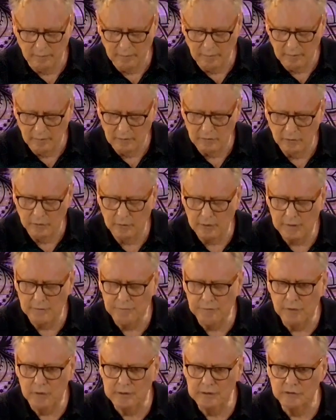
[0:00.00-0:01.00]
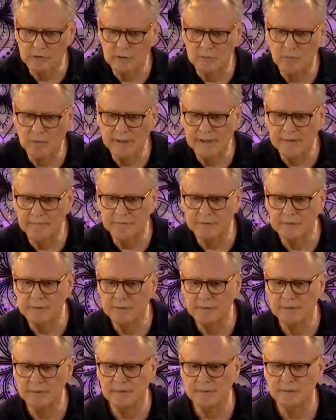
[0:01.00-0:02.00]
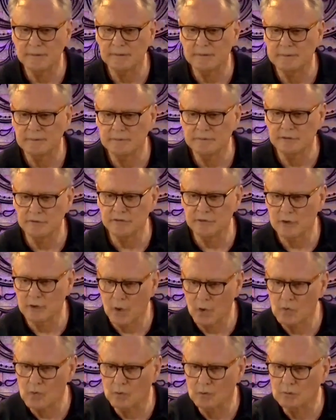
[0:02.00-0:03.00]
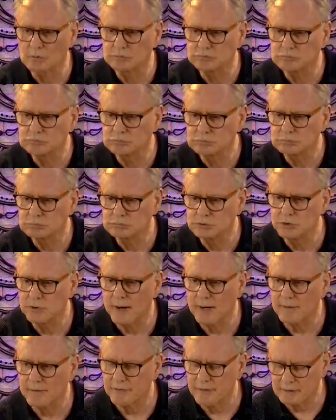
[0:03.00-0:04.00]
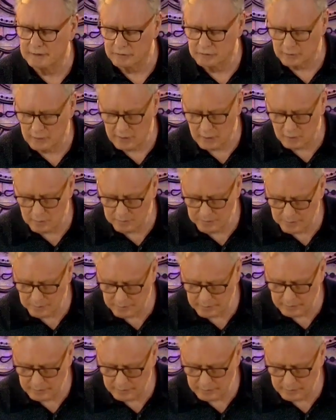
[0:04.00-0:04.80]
tuning forks and whatever. Just a local 2-hour thing, so I hope that we